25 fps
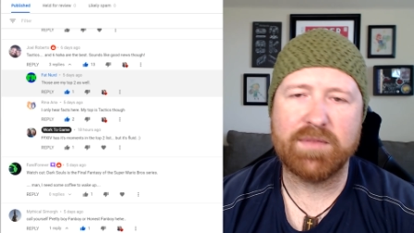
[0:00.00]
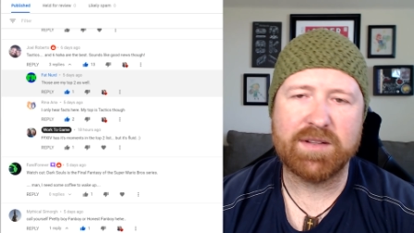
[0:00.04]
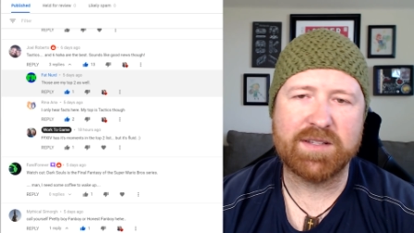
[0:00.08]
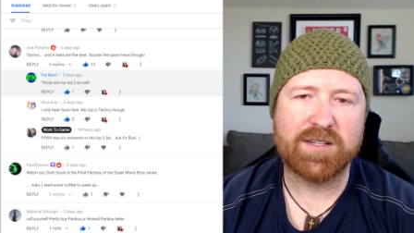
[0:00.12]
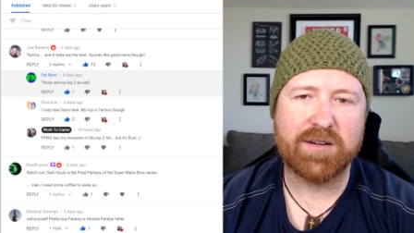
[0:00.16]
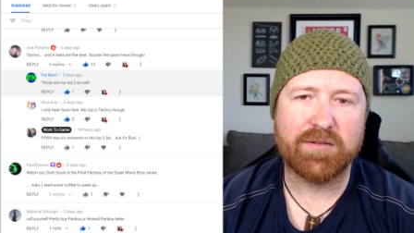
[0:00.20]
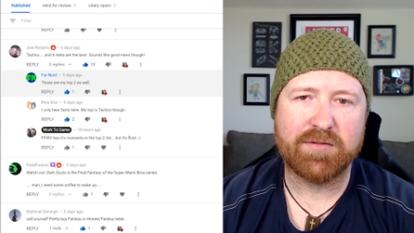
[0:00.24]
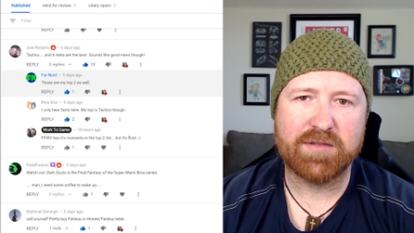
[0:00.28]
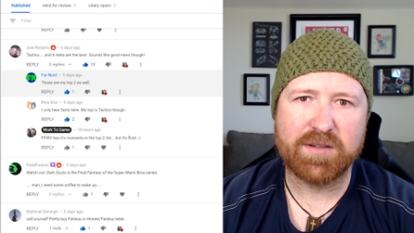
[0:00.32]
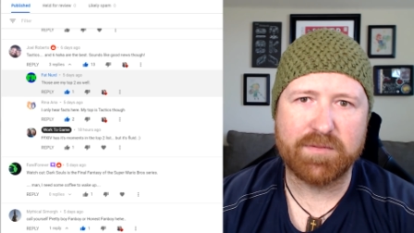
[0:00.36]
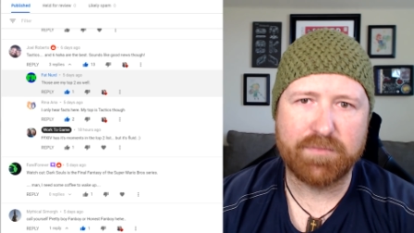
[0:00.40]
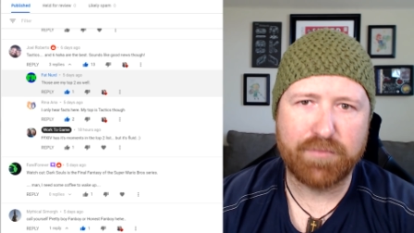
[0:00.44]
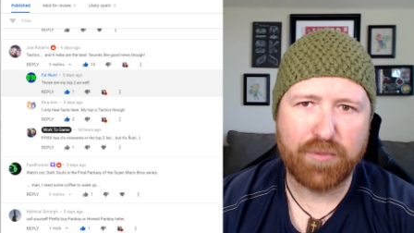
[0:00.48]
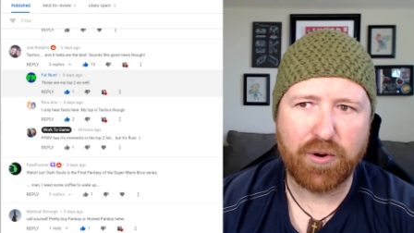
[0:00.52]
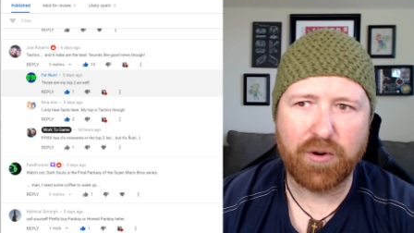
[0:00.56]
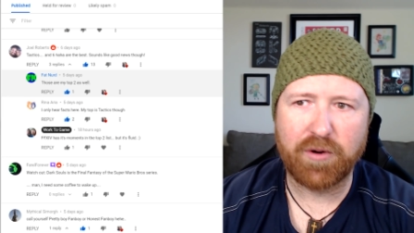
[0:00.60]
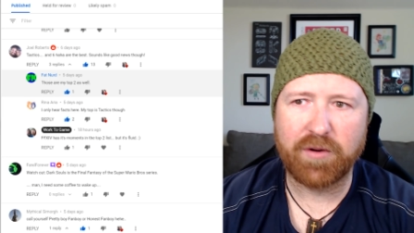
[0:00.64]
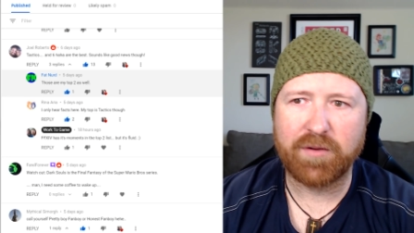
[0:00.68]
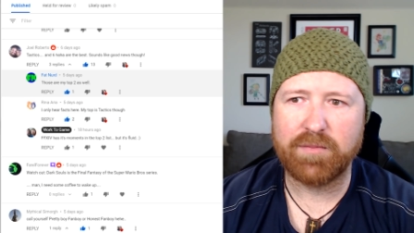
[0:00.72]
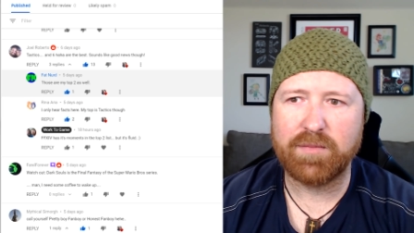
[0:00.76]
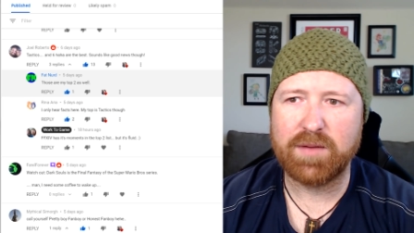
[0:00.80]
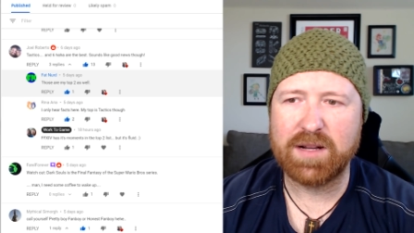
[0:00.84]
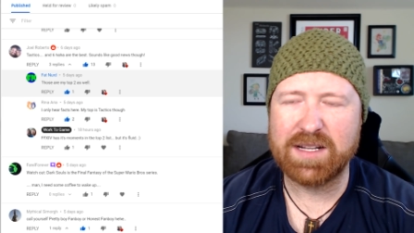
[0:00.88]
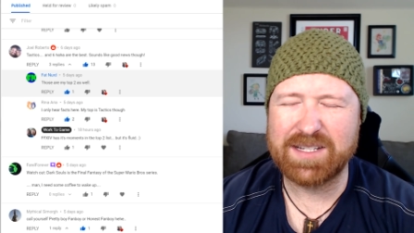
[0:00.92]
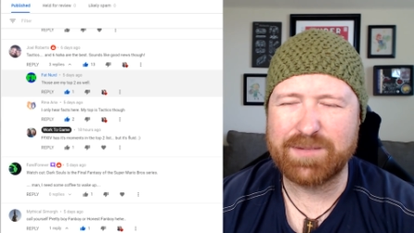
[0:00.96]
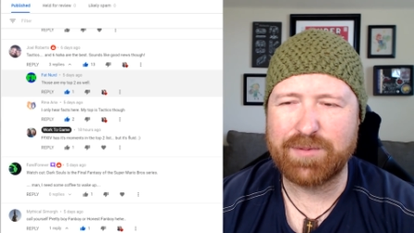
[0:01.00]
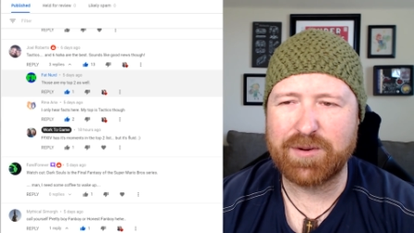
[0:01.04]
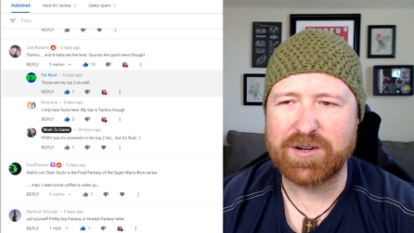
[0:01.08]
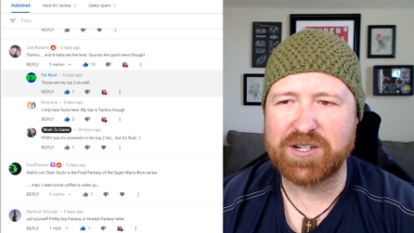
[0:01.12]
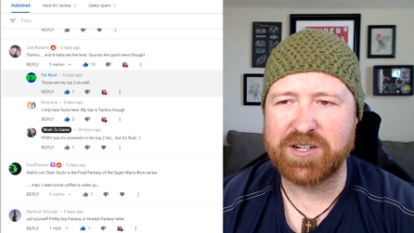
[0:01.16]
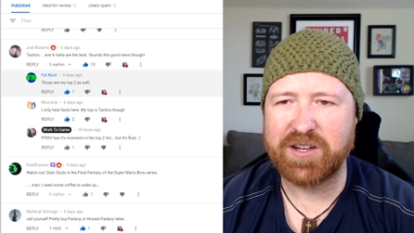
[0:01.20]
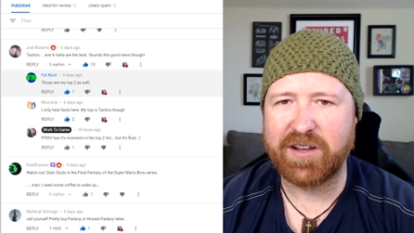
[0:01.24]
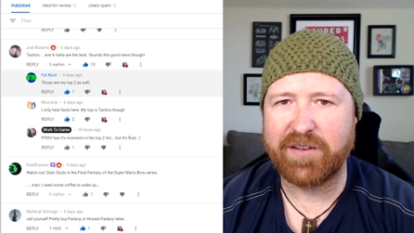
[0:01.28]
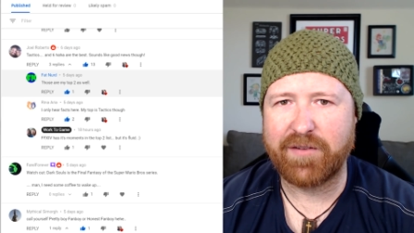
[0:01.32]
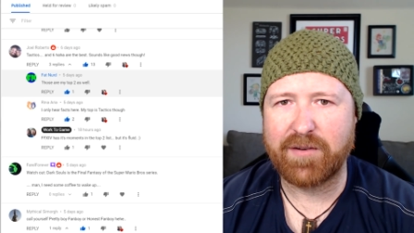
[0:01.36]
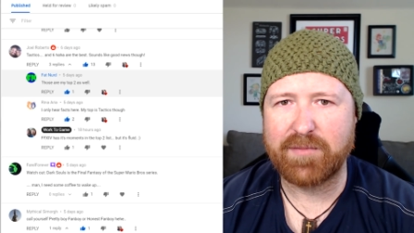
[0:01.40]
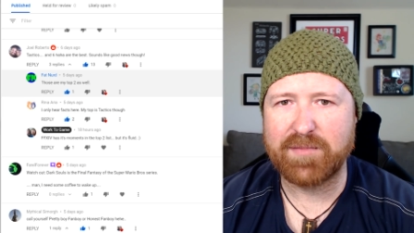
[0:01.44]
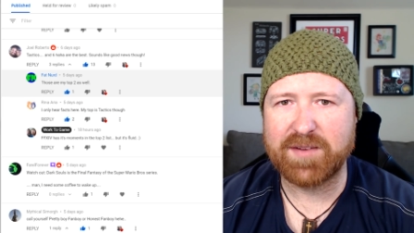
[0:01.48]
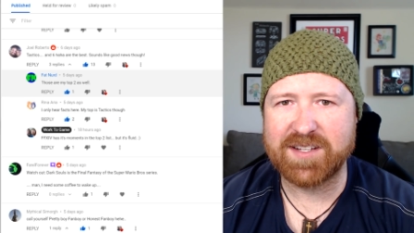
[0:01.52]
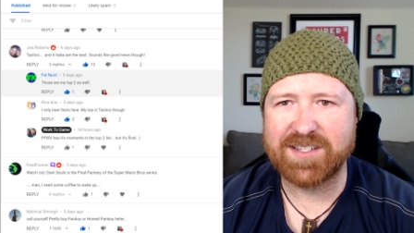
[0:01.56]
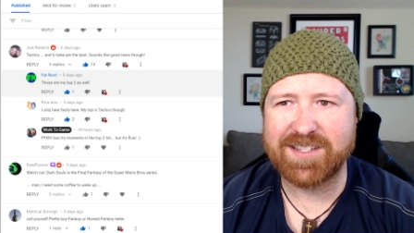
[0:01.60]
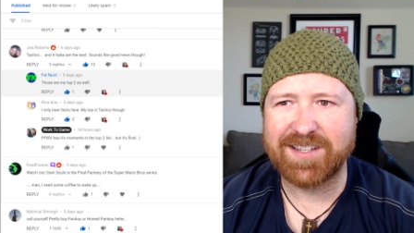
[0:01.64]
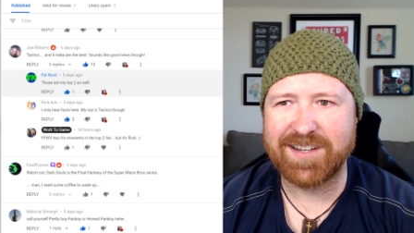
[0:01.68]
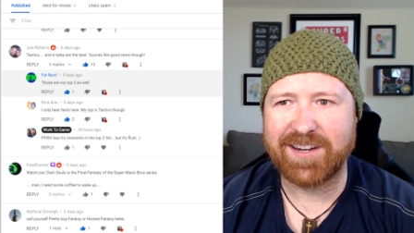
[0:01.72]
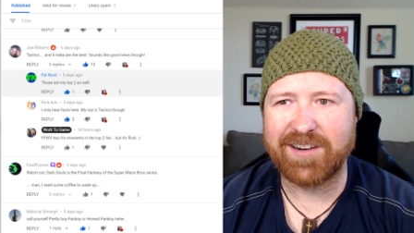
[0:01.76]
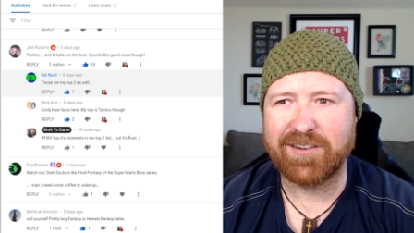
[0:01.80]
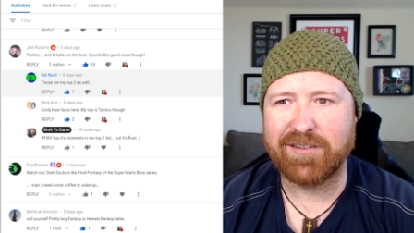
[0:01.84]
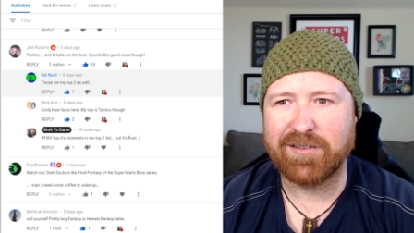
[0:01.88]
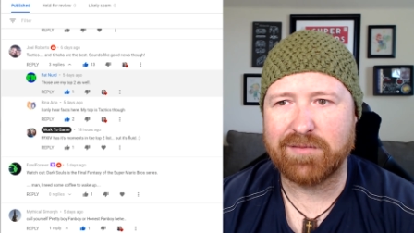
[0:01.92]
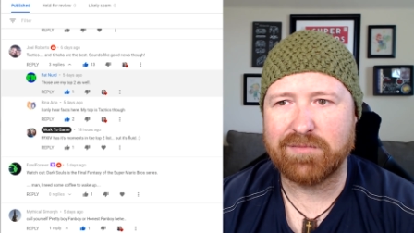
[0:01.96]
so it's important, especially if I'm going to sit
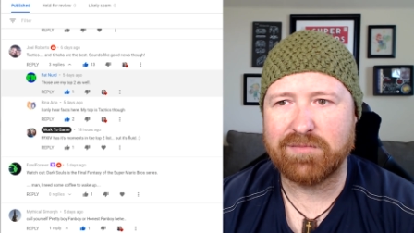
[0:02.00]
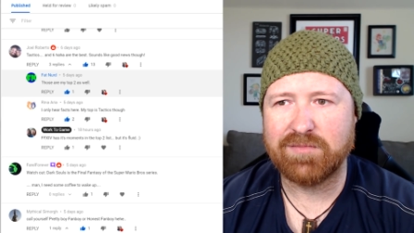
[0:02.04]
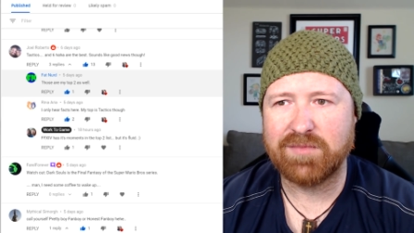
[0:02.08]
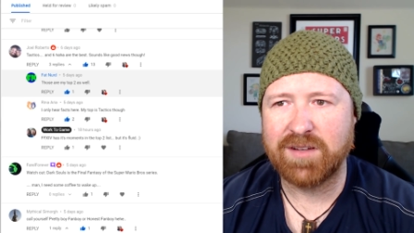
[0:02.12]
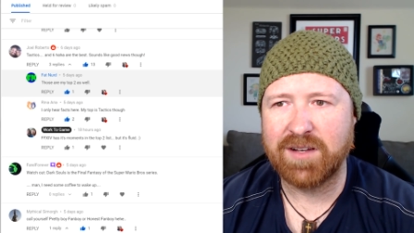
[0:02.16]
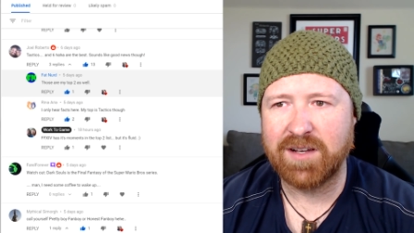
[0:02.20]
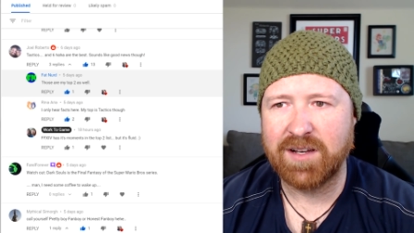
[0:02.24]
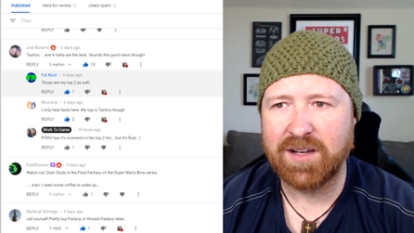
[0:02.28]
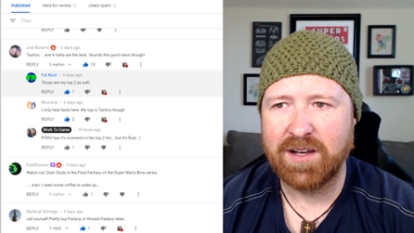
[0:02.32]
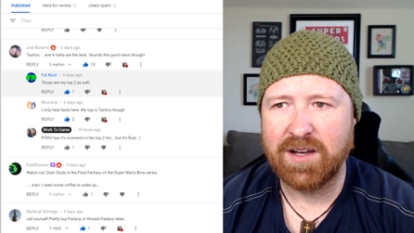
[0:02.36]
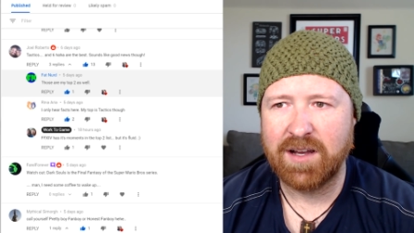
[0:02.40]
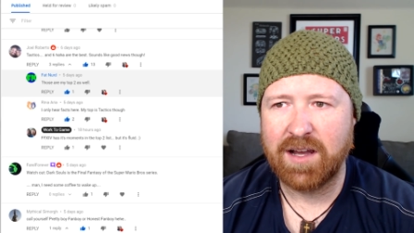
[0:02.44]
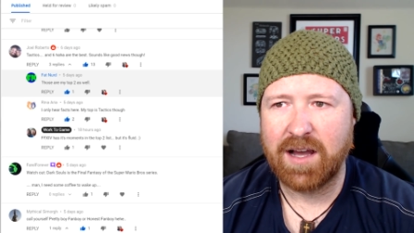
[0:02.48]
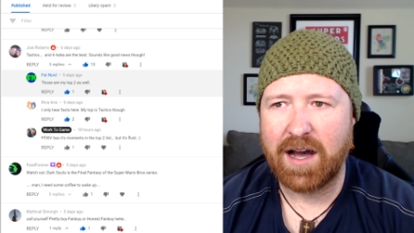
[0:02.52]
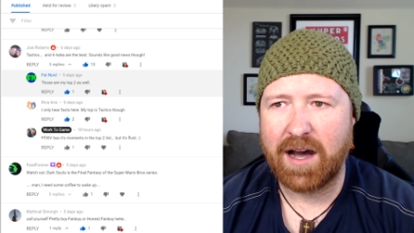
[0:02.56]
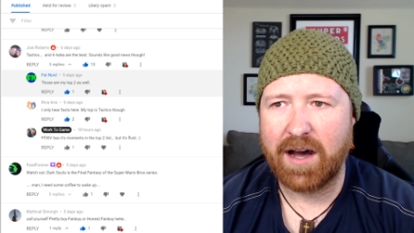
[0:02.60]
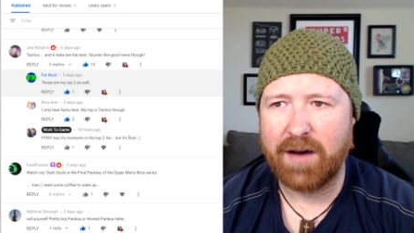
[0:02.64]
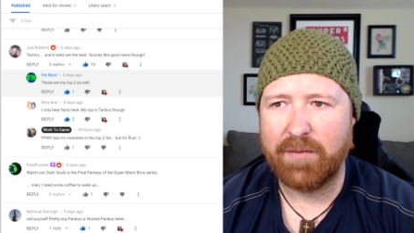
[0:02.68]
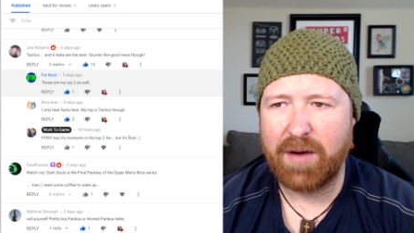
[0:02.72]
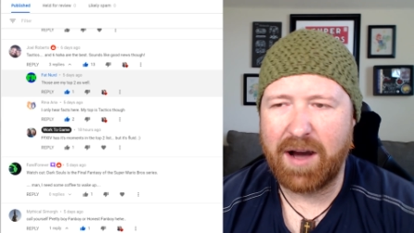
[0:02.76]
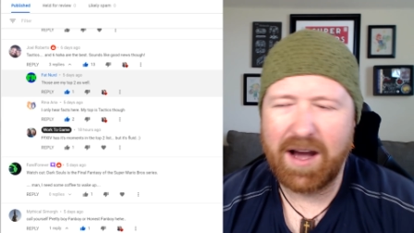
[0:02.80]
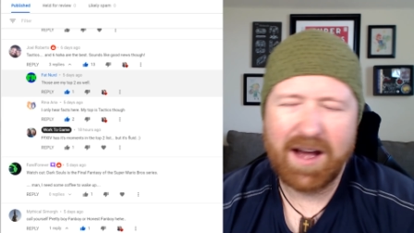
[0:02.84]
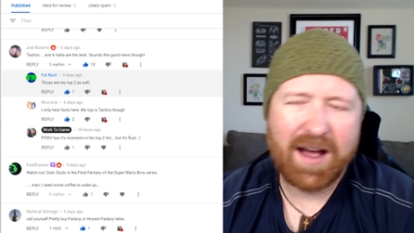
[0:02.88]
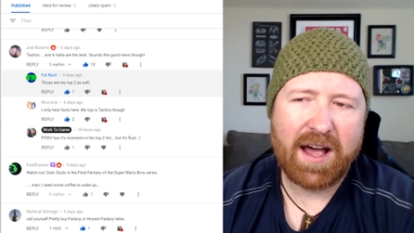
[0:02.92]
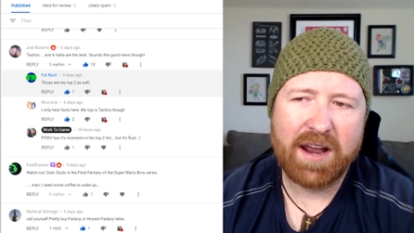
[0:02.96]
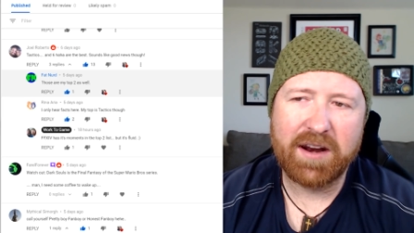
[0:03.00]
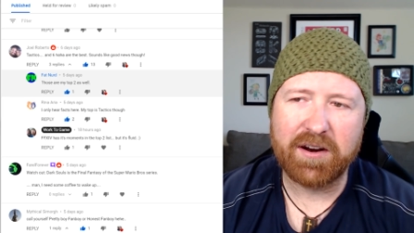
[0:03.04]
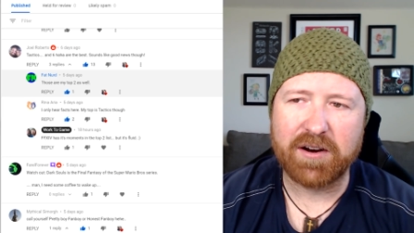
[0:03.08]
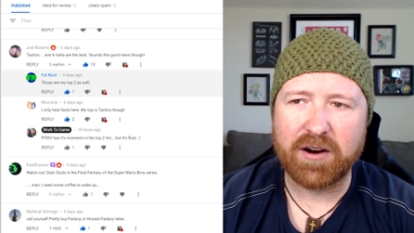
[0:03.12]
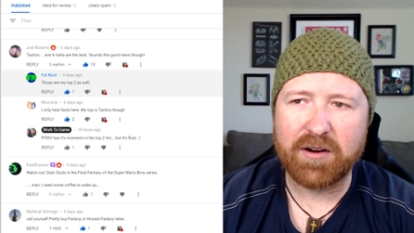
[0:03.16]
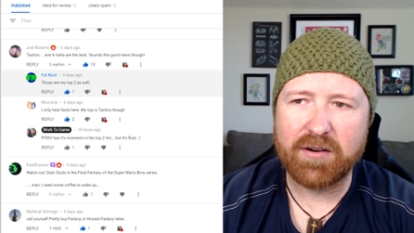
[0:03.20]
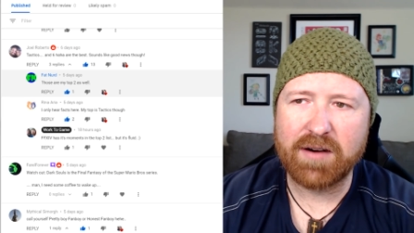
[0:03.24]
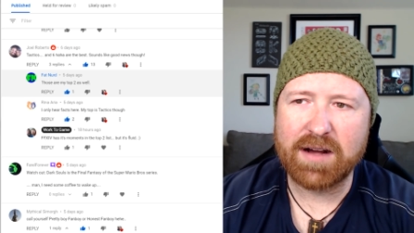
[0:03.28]
here and um, I, I don't know.